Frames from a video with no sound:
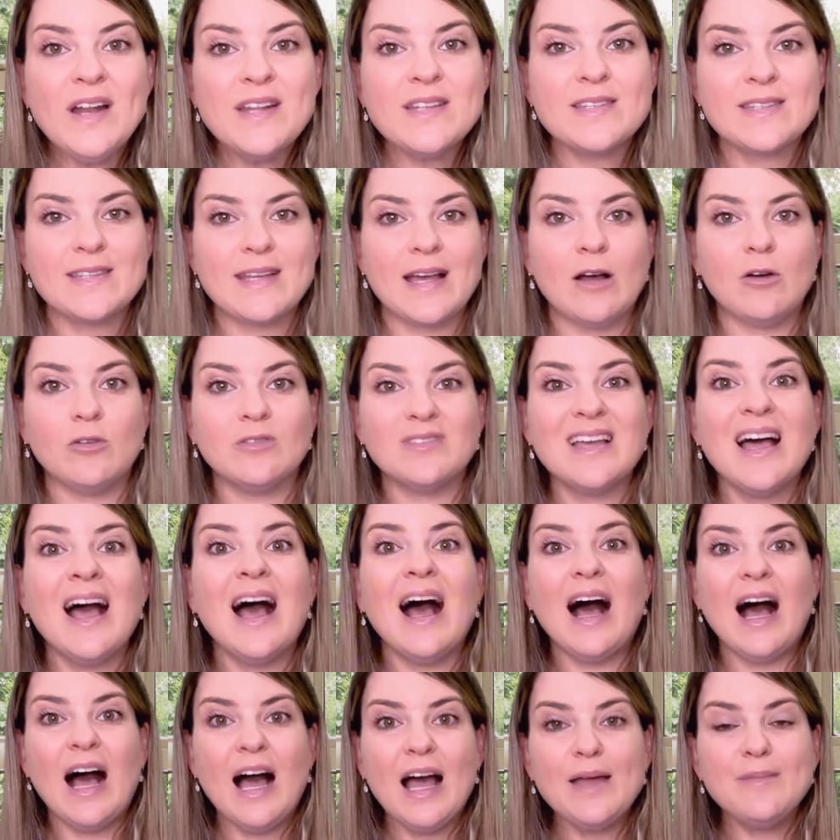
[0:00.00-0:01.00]
sound,
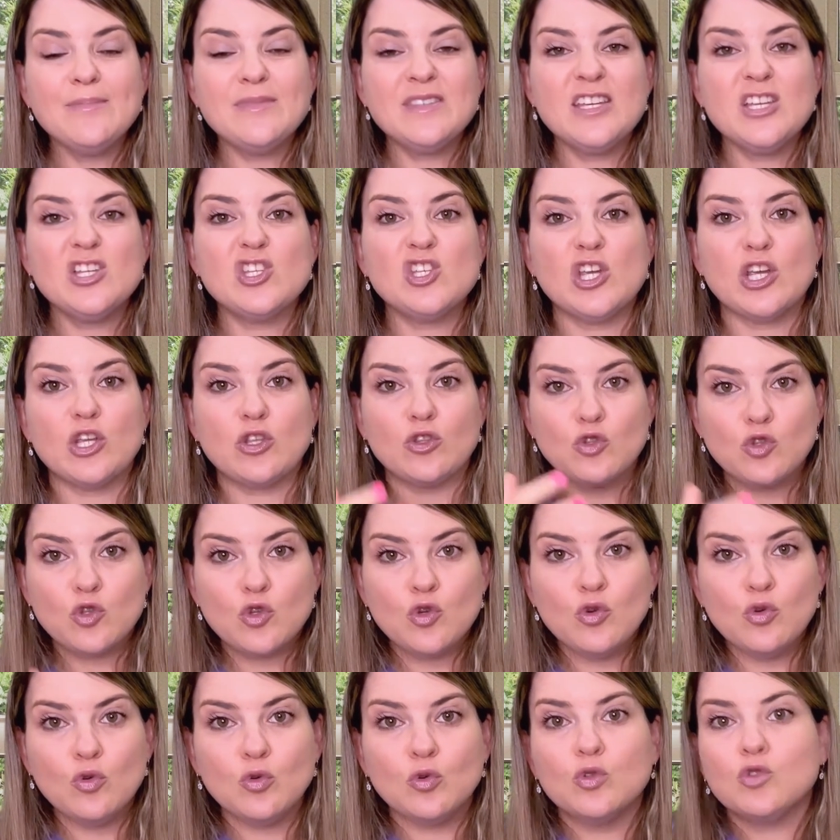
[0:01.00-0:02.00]
I'm teaching
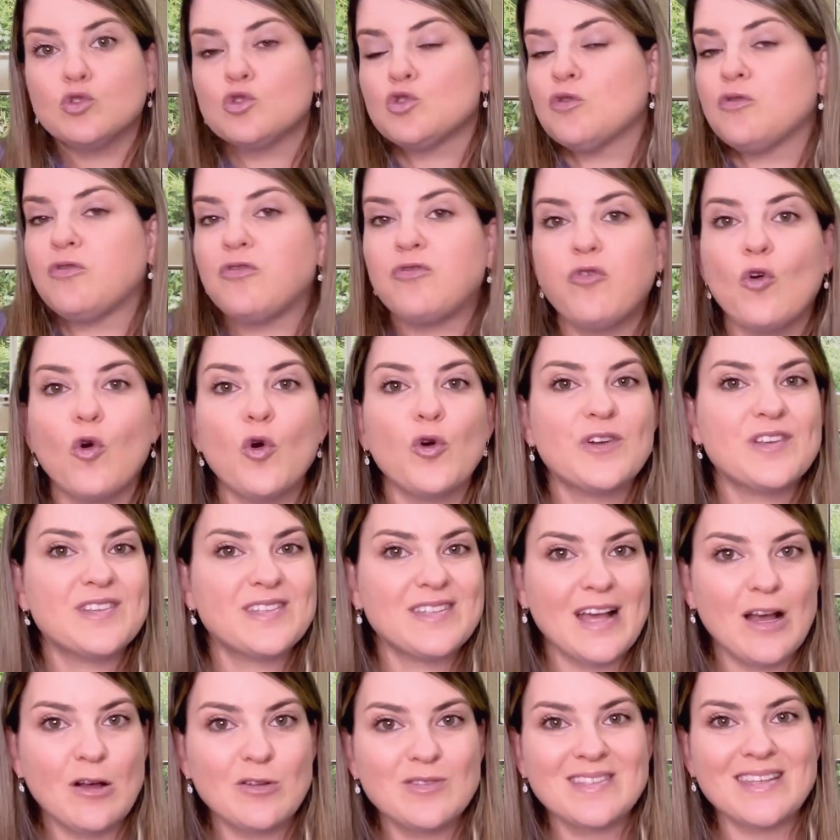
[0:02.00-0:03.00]
2 to 4
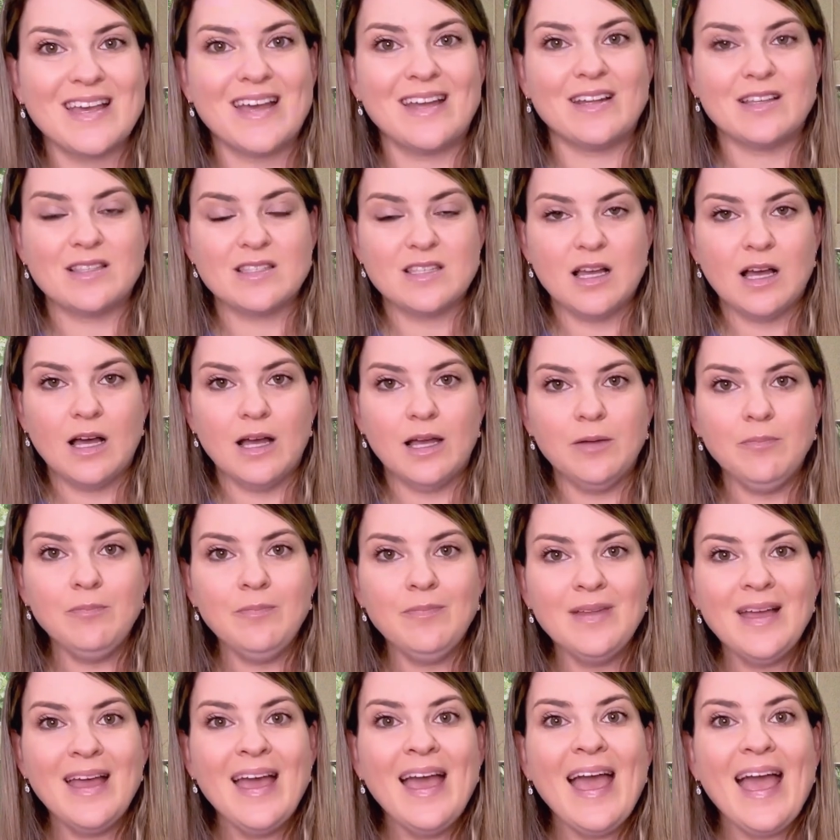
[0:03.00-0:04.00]
sounds at a
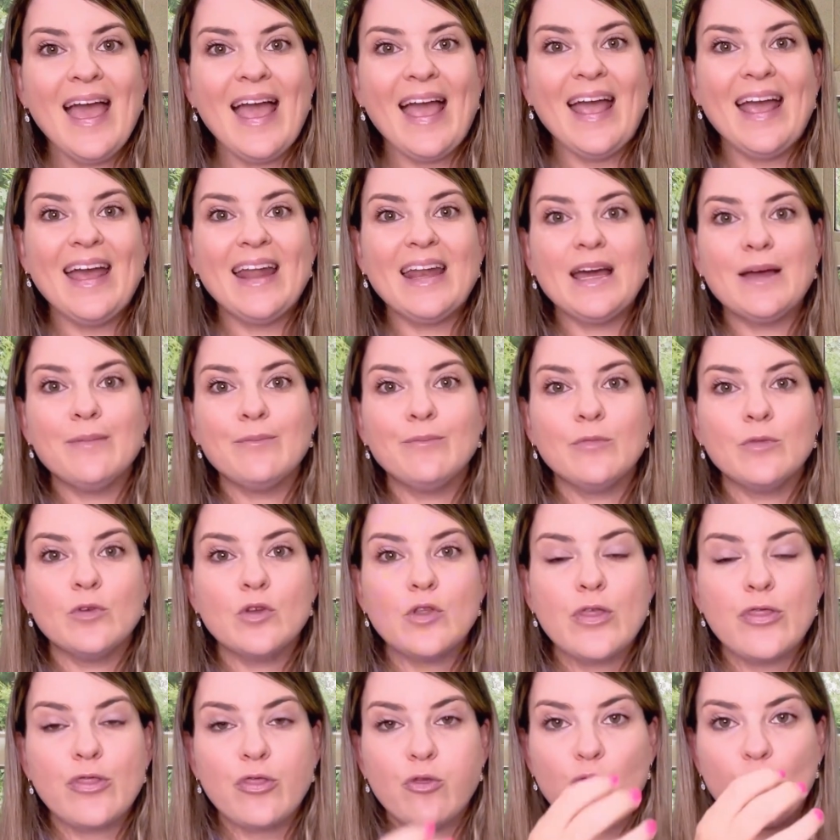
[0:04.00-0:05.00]
time, and I'm
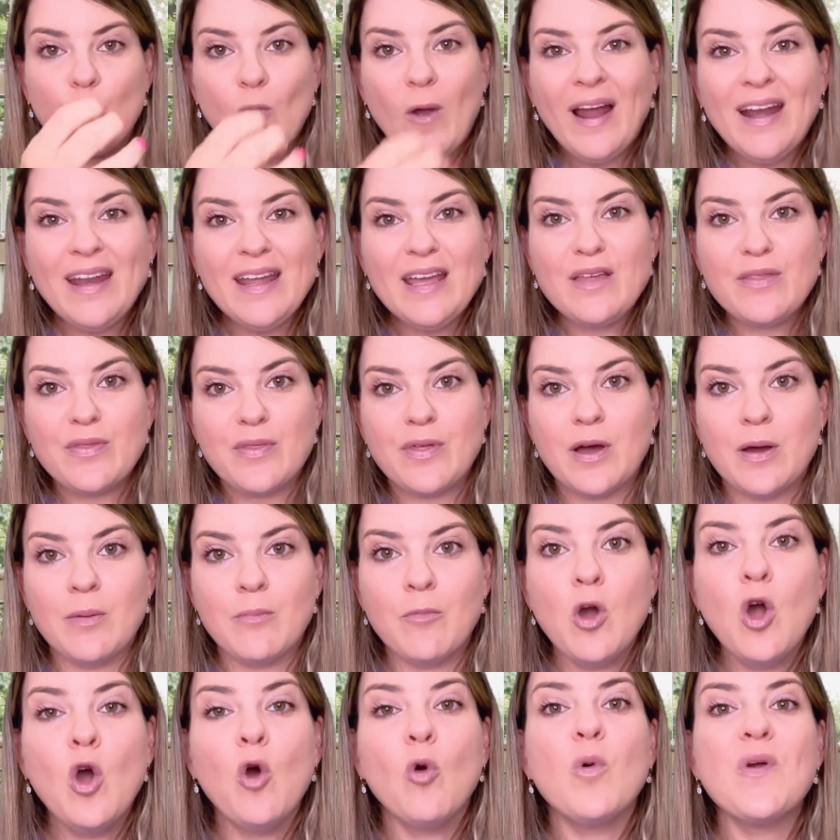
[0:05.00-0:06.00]
threading
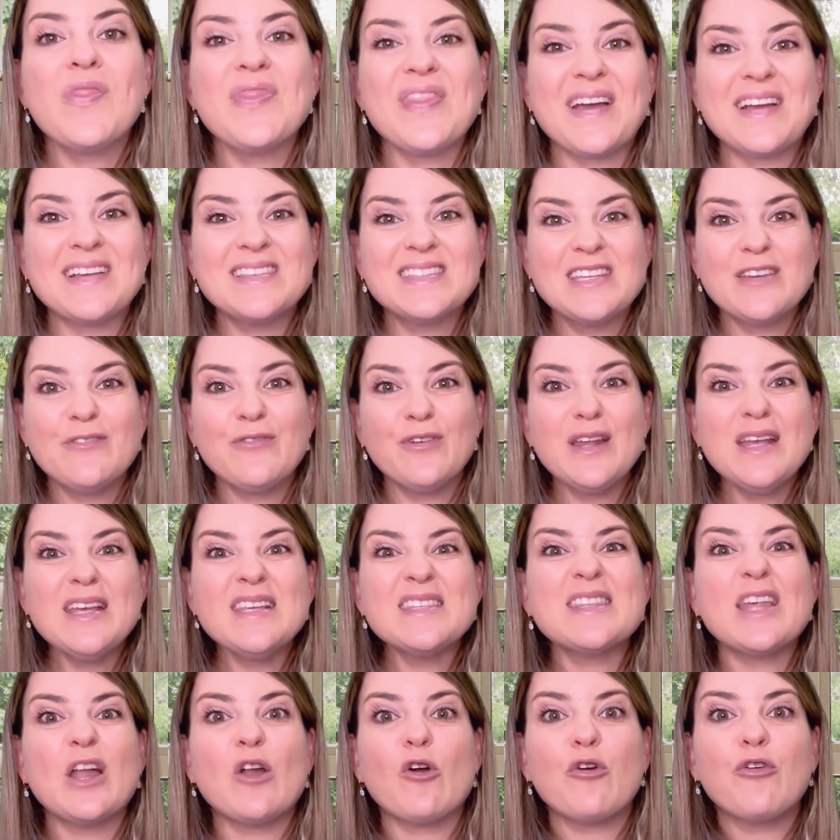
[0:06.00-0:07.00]
them with
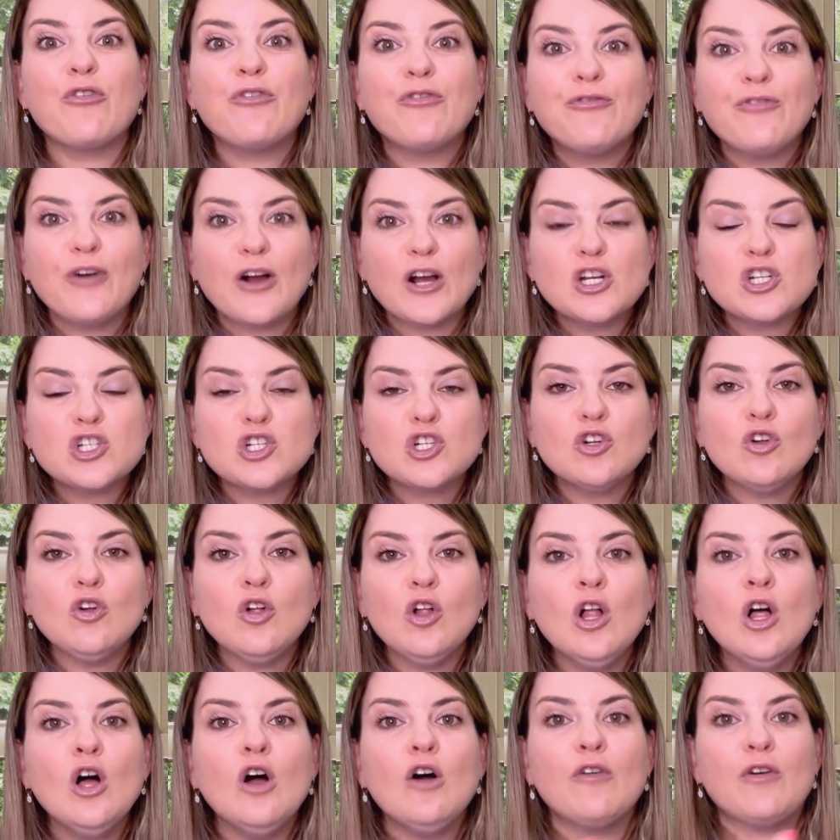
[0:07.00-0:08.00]
activities that are
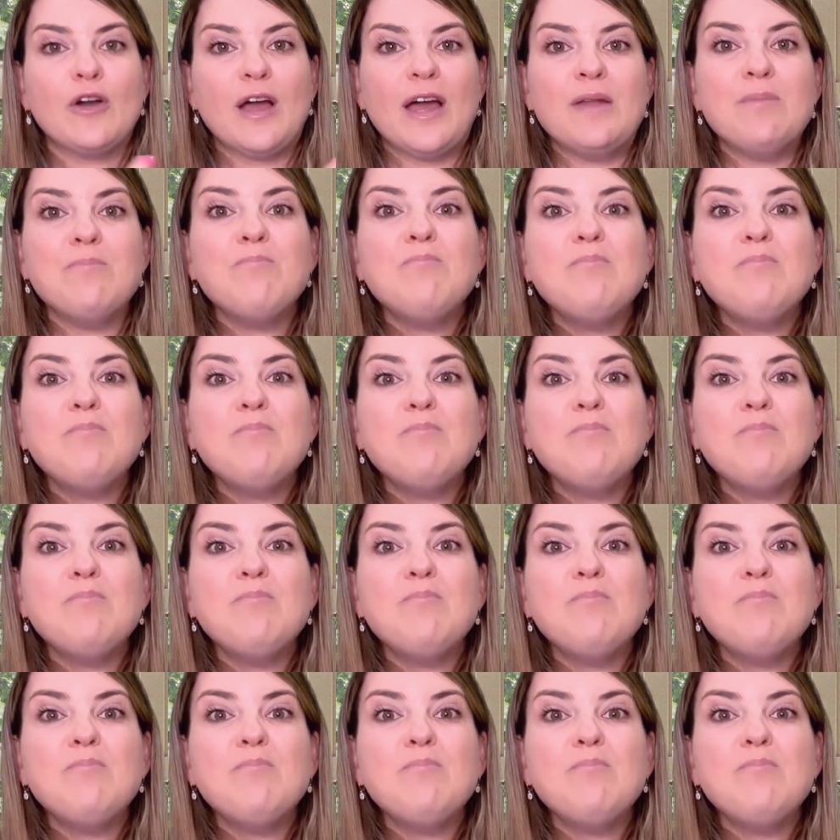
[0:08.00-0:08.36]
functional and